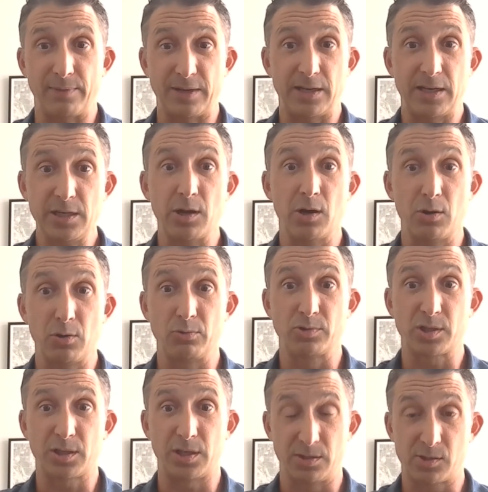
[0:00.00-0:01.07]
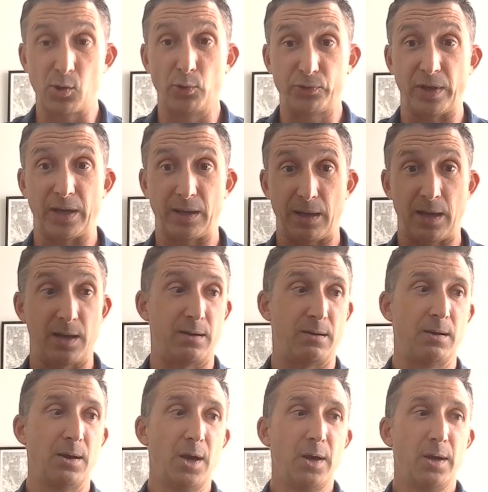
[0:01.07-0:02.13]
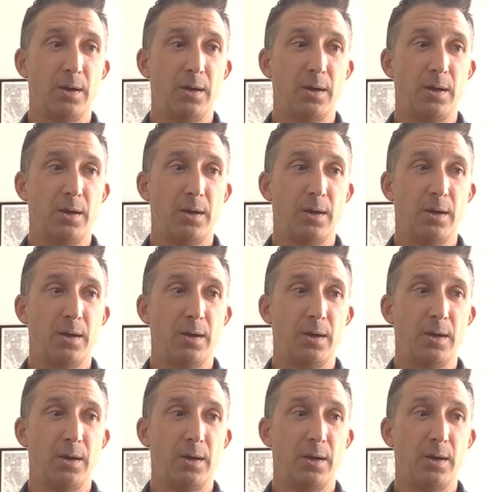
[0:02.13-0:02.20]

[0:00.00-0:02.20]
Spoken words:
I mean, he knows consulting, and